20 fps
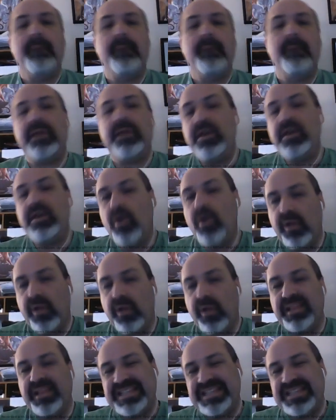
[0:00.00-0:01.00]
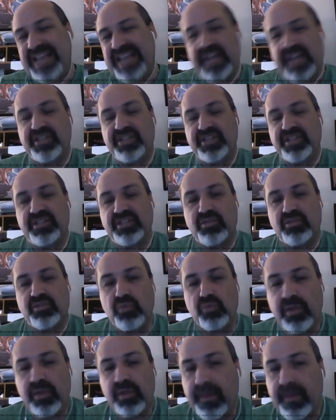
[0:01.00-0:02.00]
but knowing these actions is
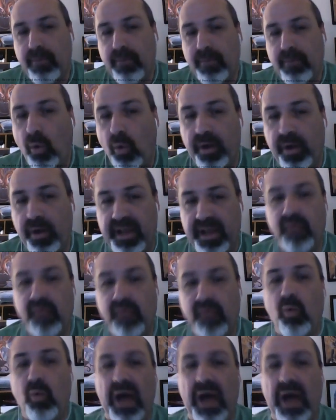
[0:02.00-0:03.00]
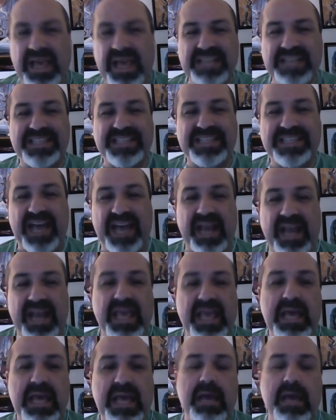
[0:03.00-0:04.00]
really important. And why is that?
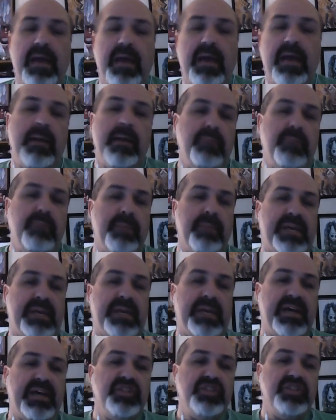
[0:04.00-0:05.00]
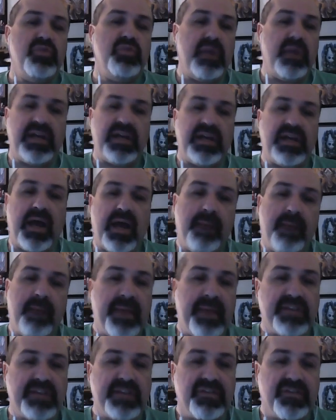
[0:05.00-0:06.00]
Because you want
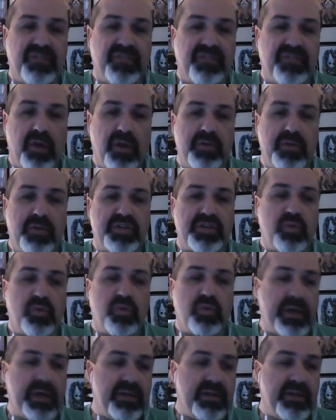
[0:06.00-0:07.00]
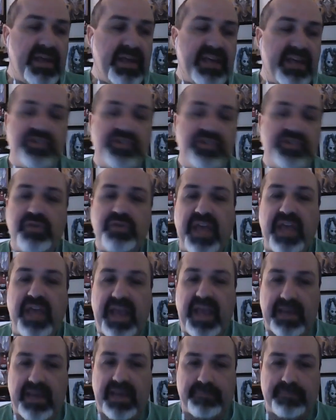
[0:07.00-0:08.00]
combat to flow as quickly as you
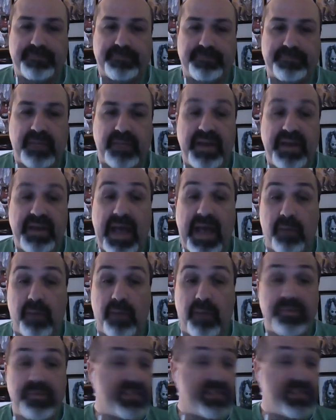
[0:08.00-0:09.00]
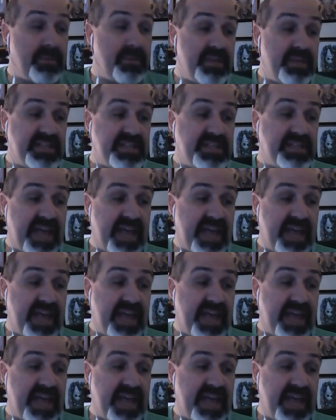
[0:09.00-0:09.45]
can. Now, some of these